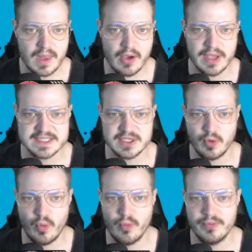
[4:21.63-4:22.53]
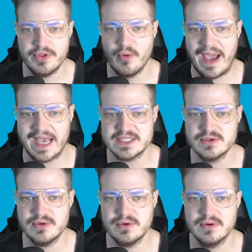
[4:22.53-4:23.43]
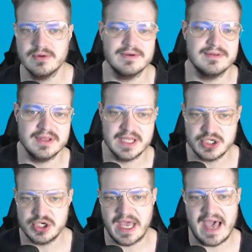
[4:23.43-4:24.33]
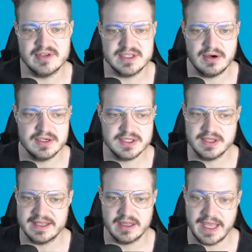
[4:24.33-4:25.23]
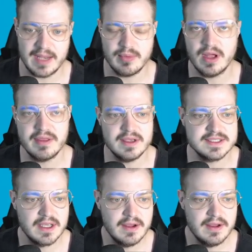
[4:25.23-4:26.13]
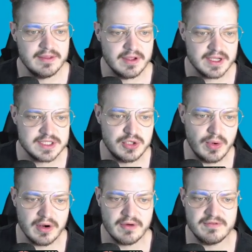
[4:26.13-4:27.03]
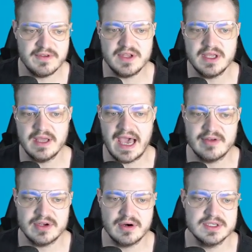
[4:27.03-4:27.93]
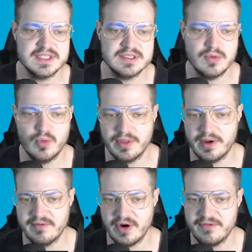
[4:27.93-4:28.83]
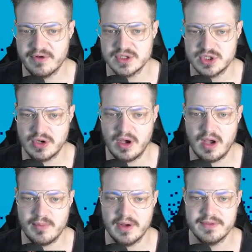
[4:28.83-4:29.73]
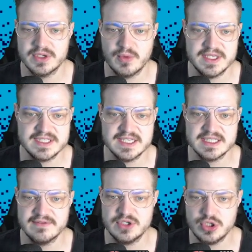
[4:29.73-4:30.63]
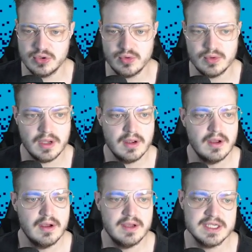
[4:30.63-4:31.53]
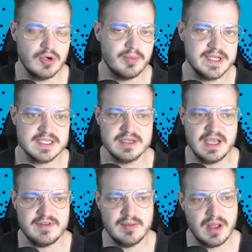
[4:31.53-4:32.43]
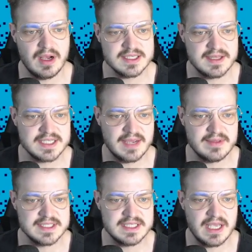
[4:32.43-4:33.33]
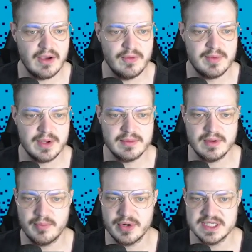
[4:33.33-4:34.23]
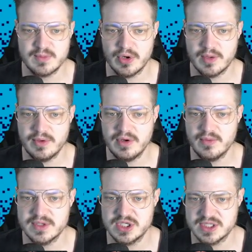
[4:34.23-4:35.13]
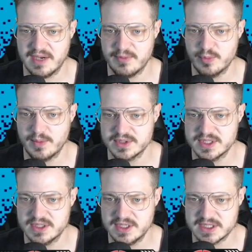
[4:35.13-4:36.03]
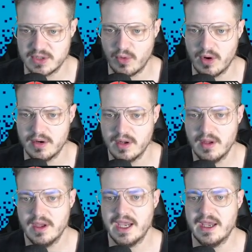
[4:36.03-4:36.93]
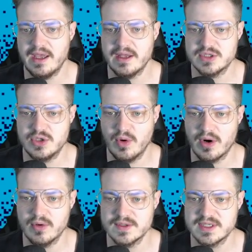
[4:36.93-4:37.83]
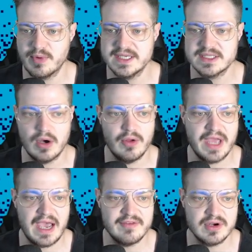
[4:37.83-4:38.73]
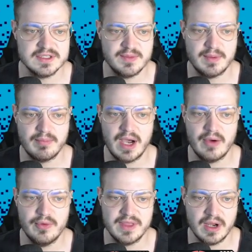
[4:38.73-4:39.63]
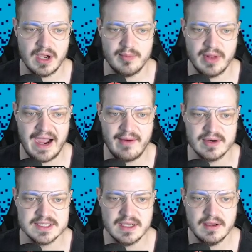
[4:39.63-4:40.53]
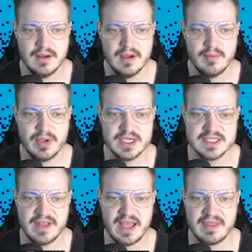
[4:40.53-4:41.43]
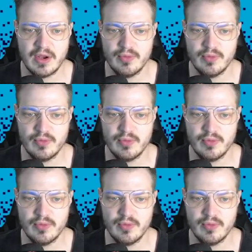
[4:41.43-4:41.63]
Okay, so the Waxel Ninja avatars, like the land plot things, the 250 avatars were their very first drop on the 26th of June. It took place on Nifty Blocks. At the time of the sell, we've been a pretty small community with just a couple members in Discord. And to our own surprise, all the avatars have been bought within a couple hours. Because of that,